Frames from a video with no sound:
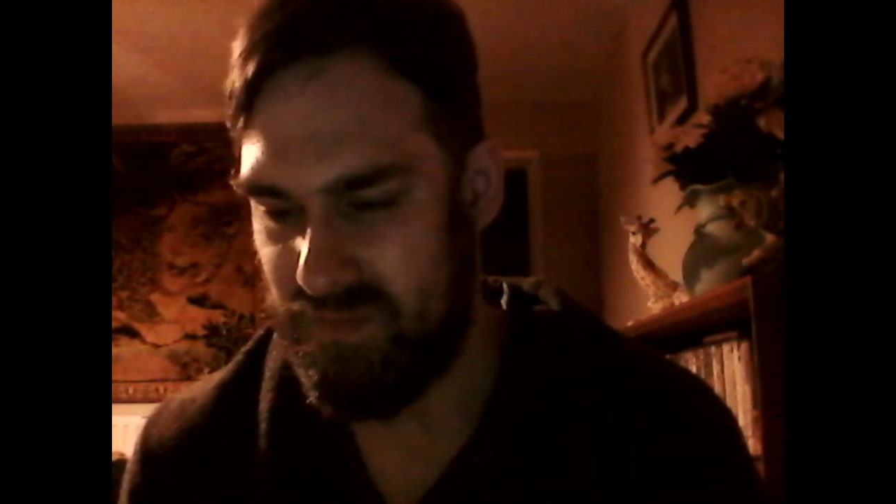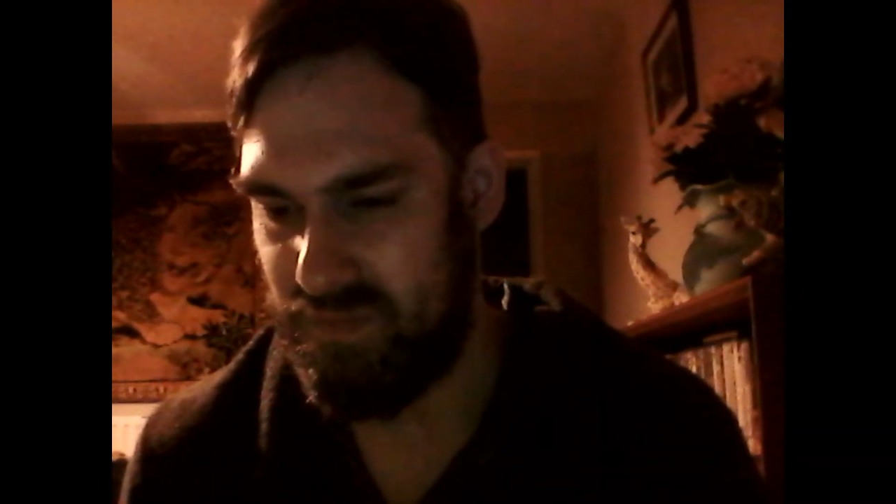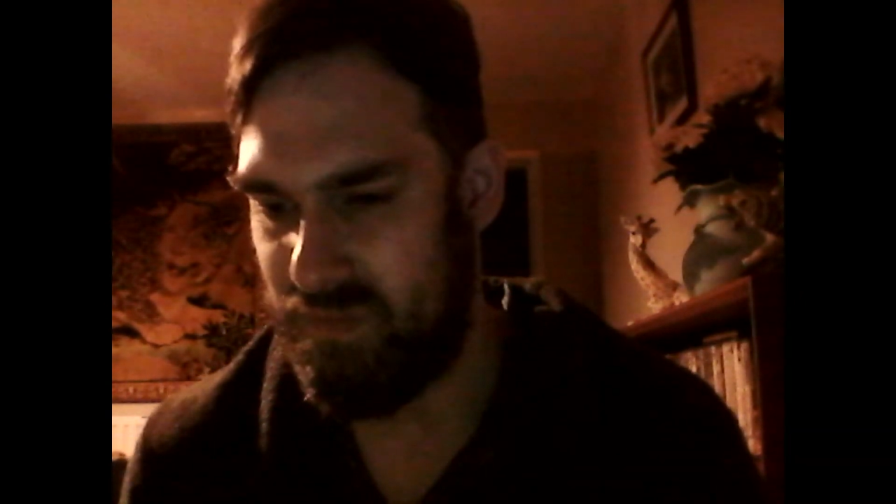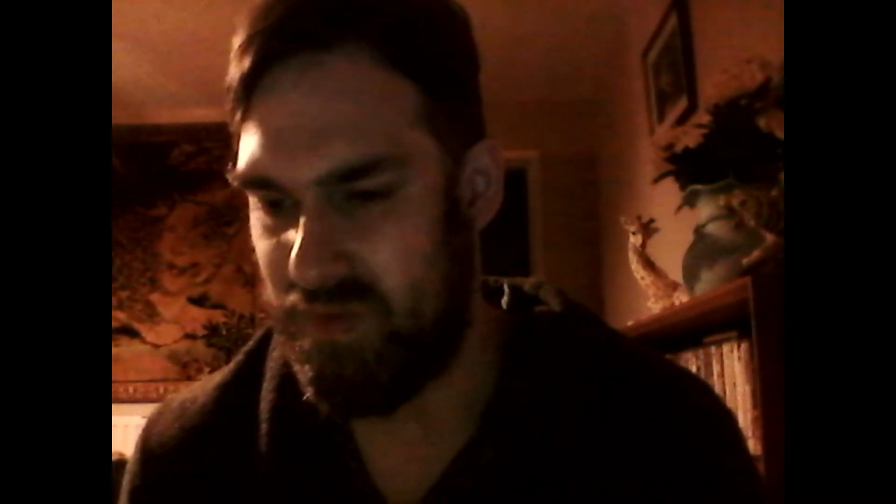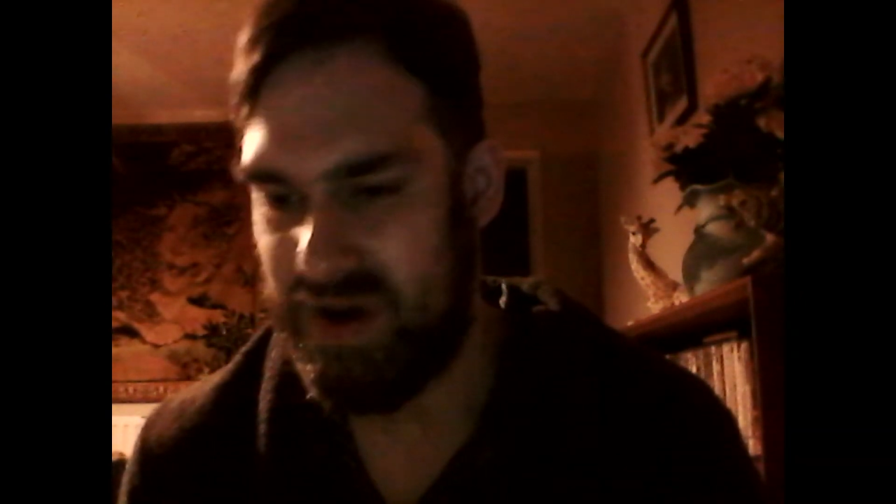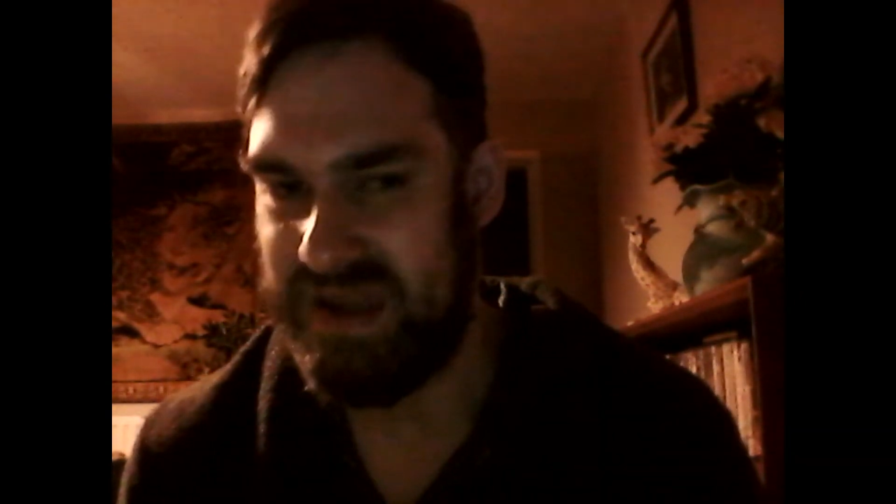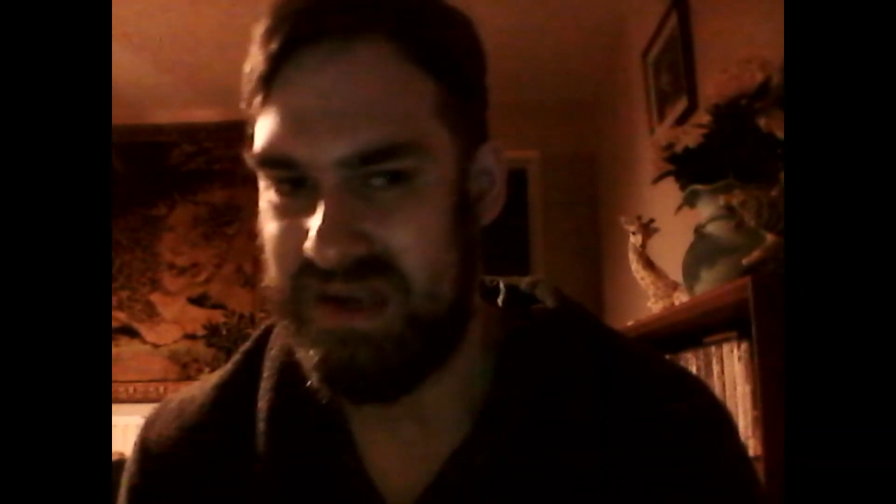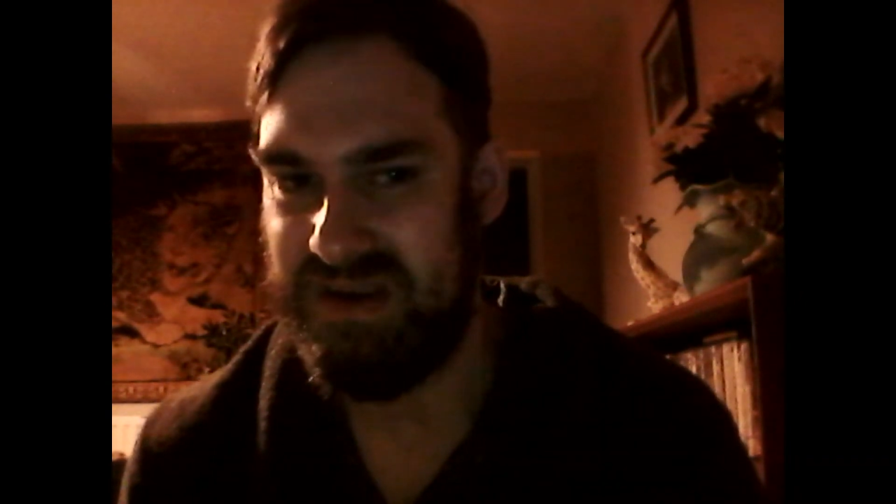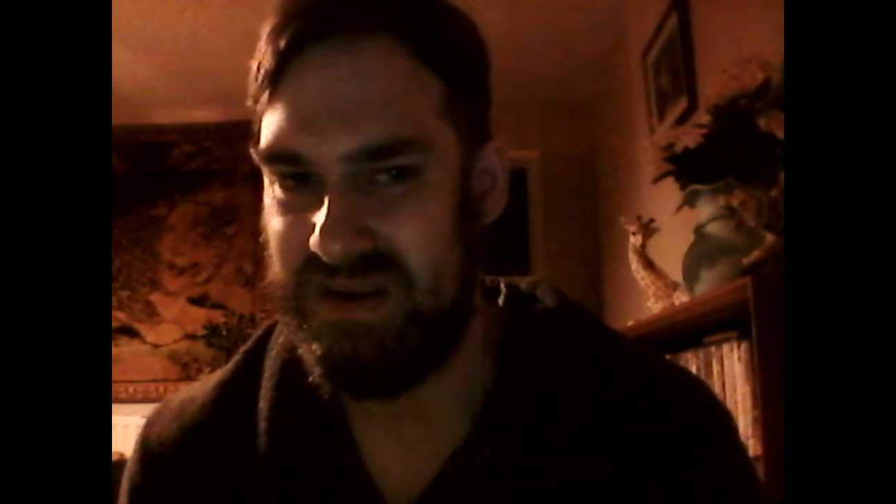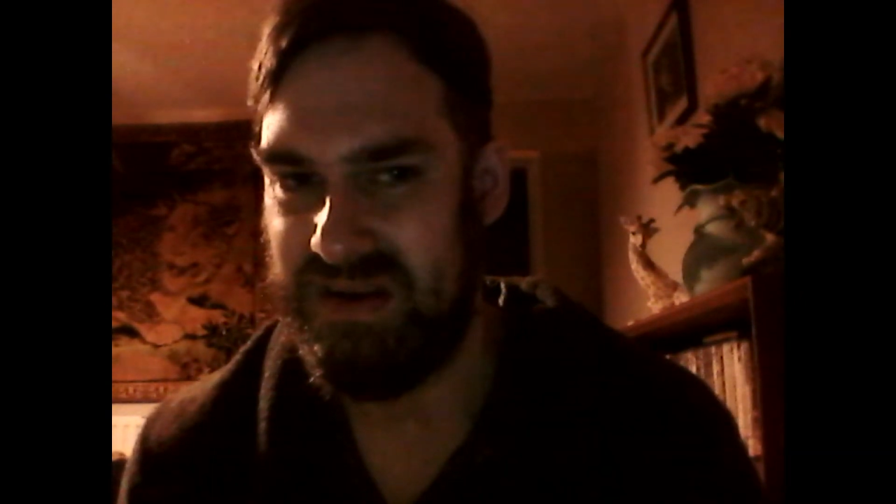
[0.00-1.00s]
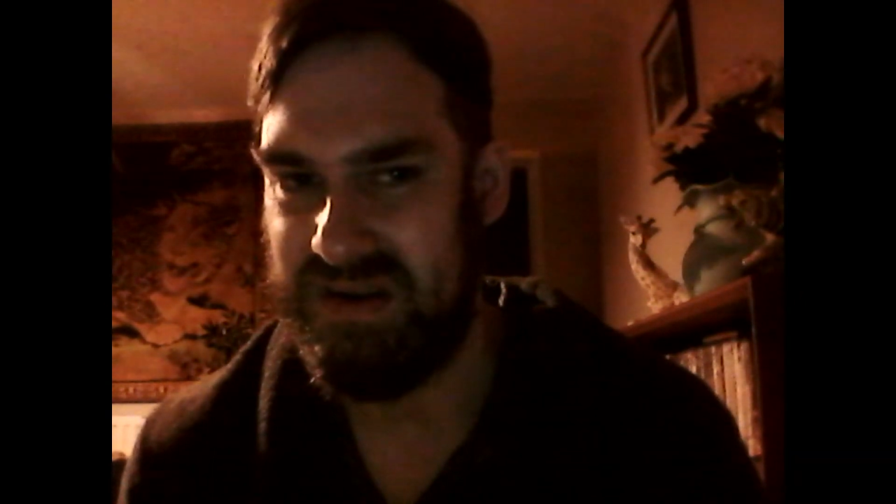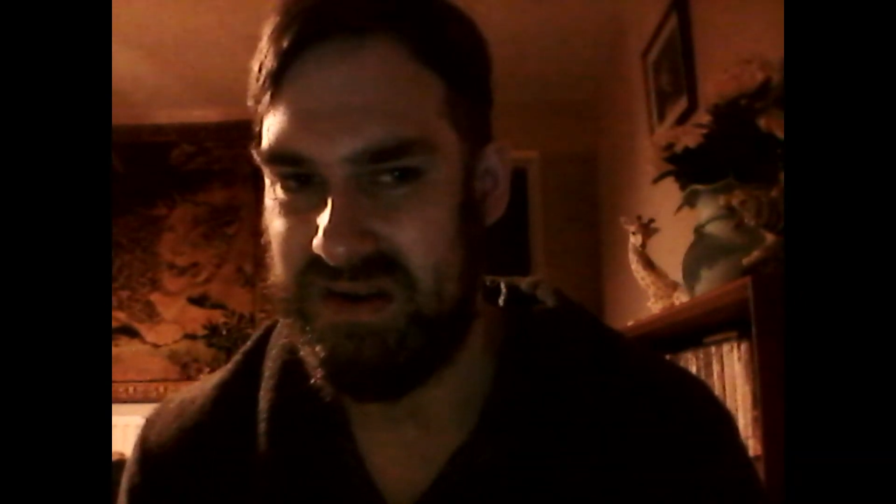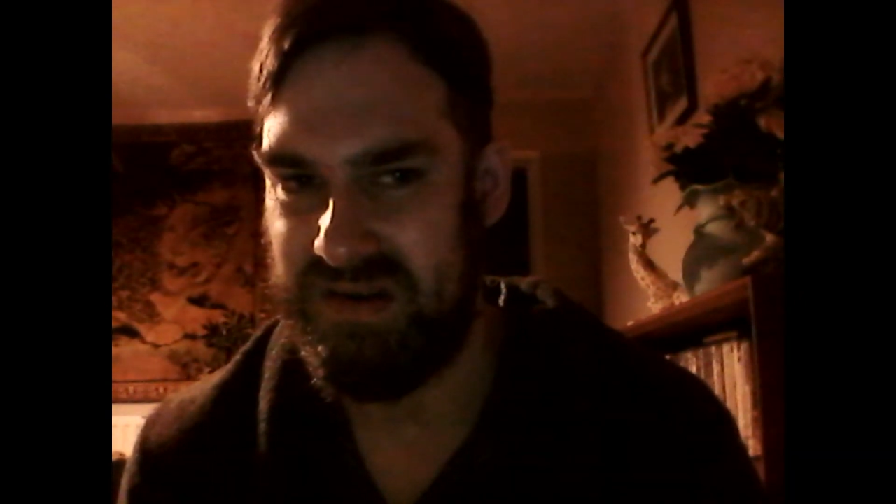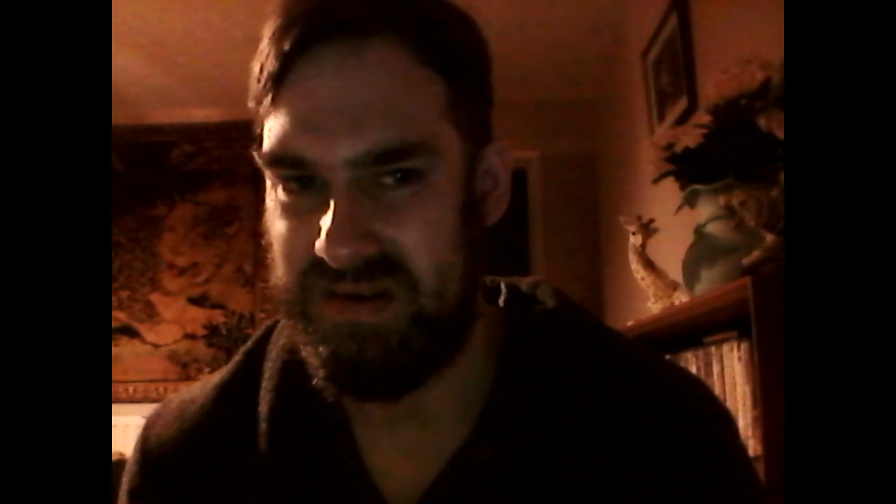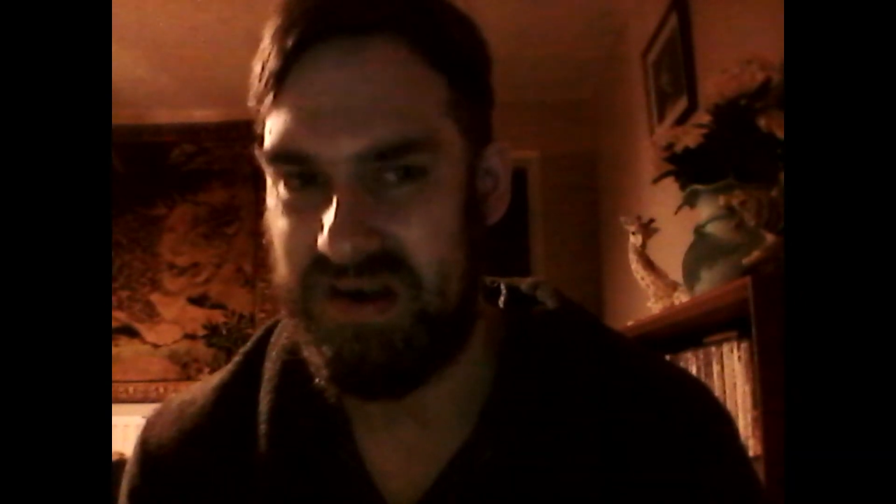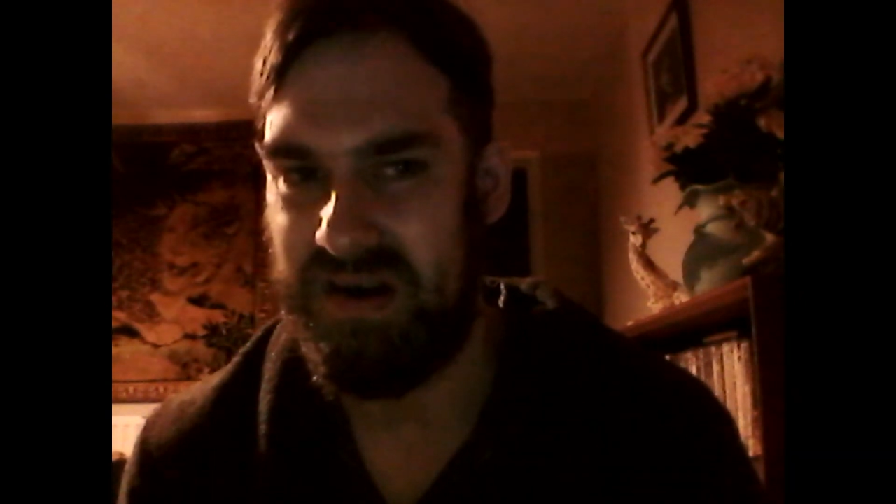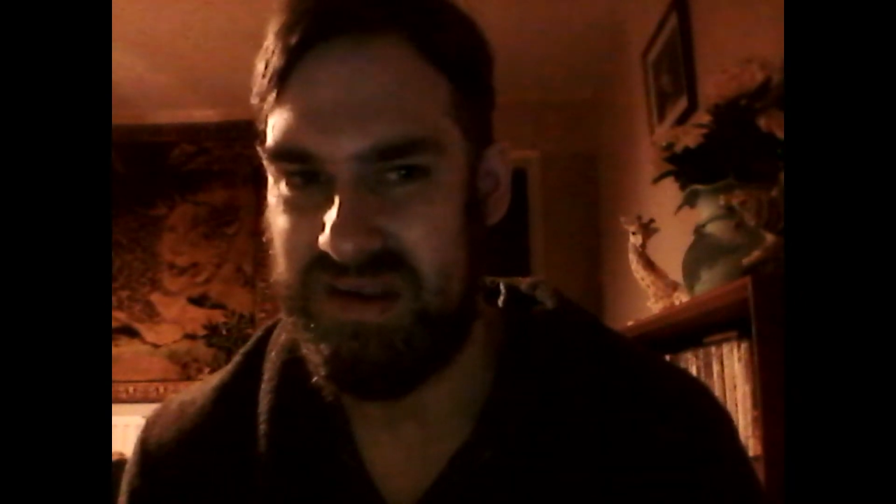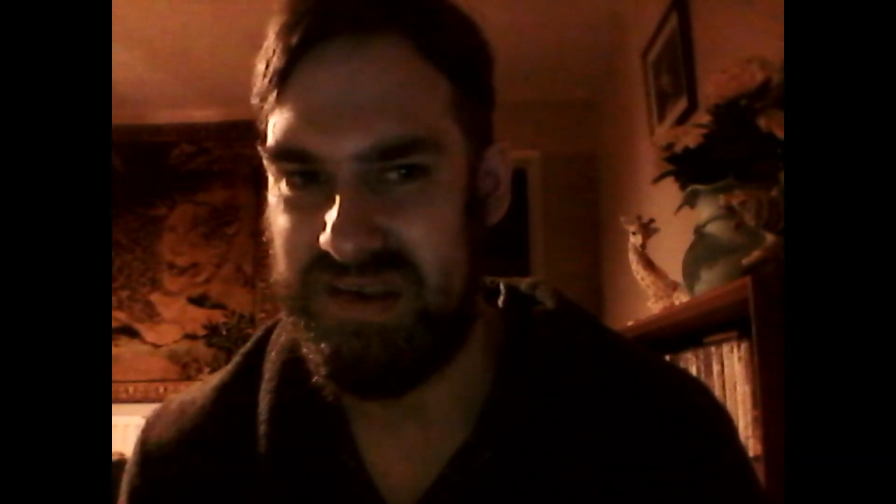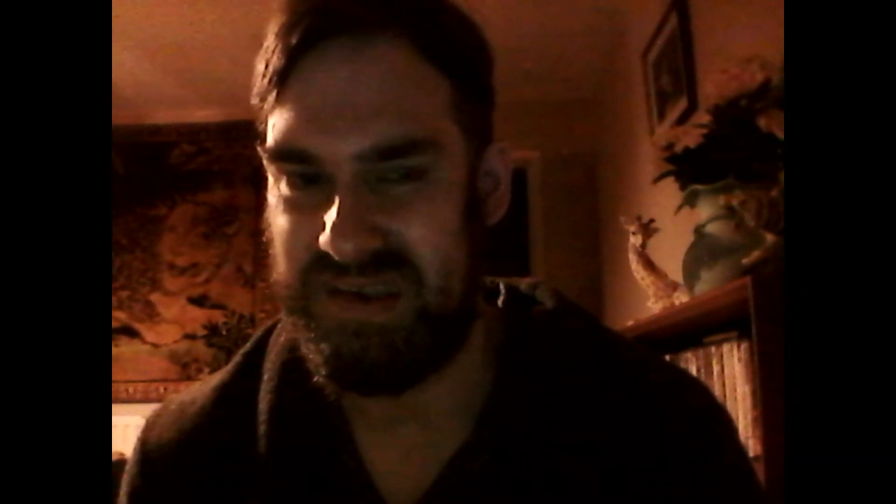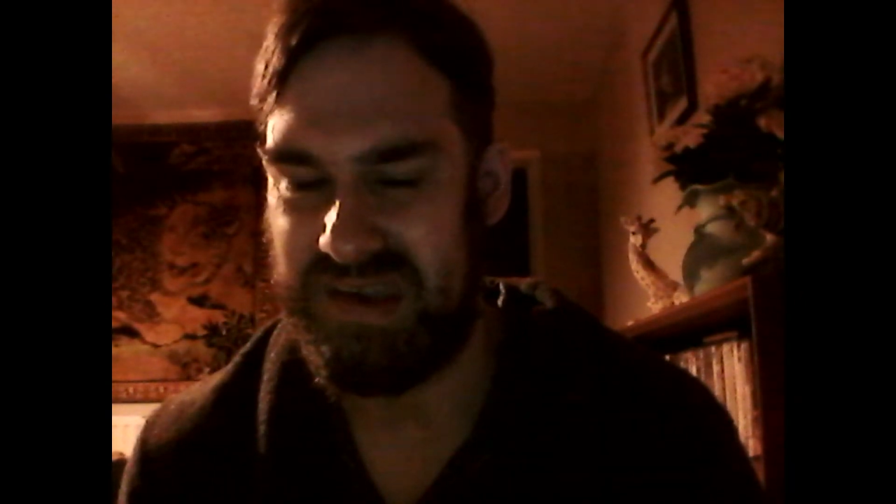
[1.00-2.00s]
when Titus